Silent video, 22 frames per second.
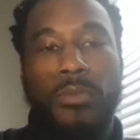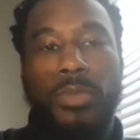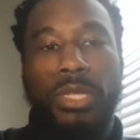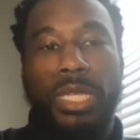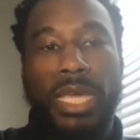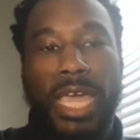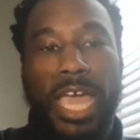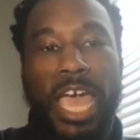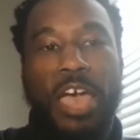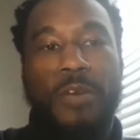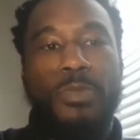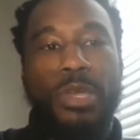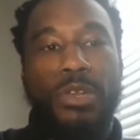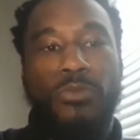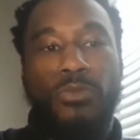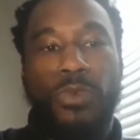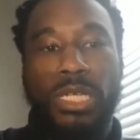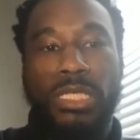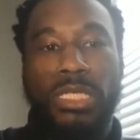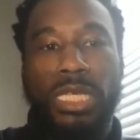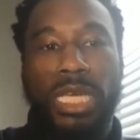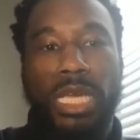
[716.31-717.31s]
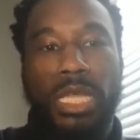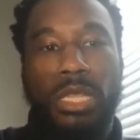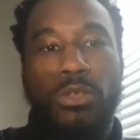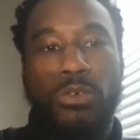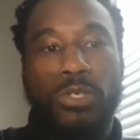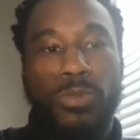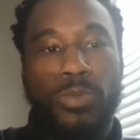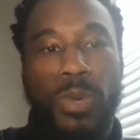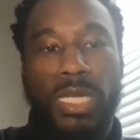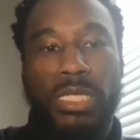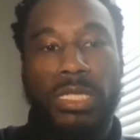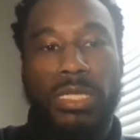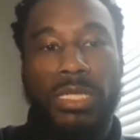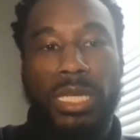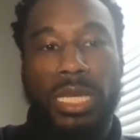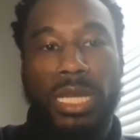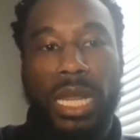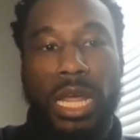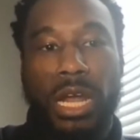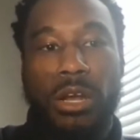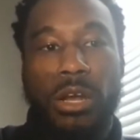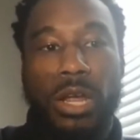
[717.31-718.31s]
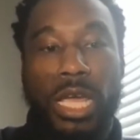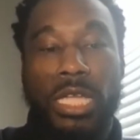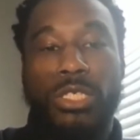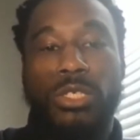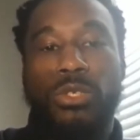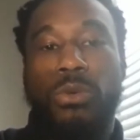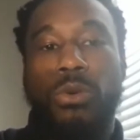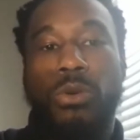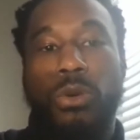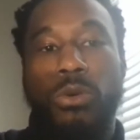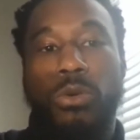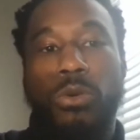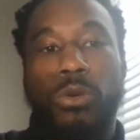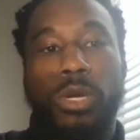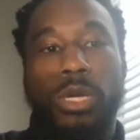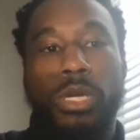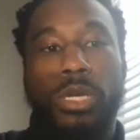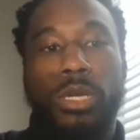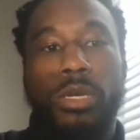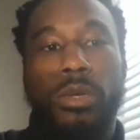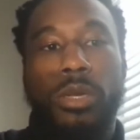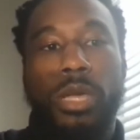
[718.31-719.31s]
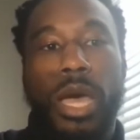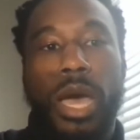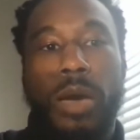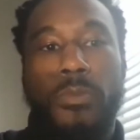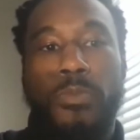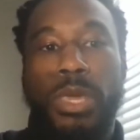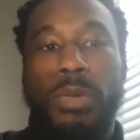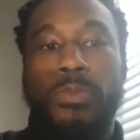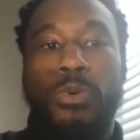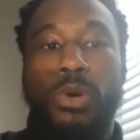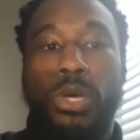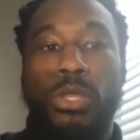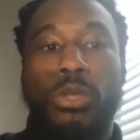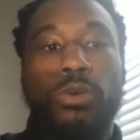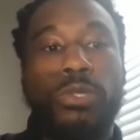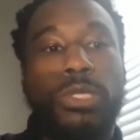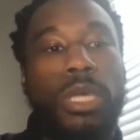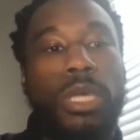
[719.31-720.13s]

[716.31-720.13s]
but they have been renting in those spaces and they're integral people in those